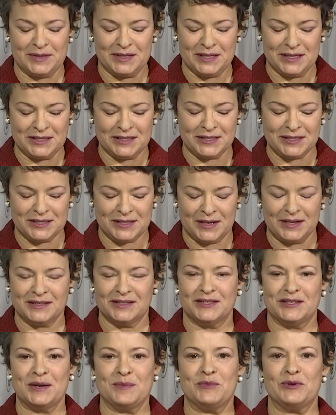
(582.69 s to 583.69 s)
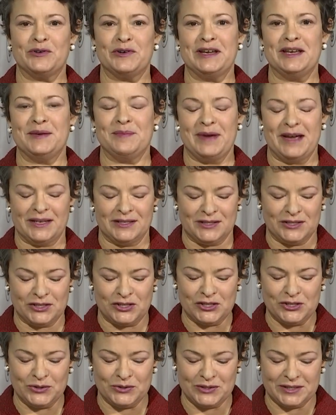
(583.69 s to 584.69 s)
this submarine
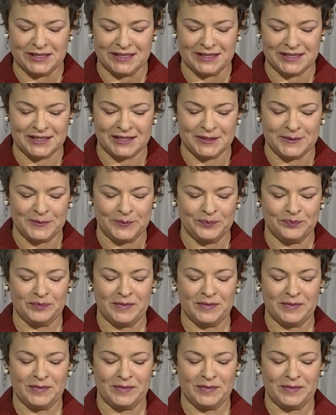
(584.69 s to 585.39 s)
Massachusetts.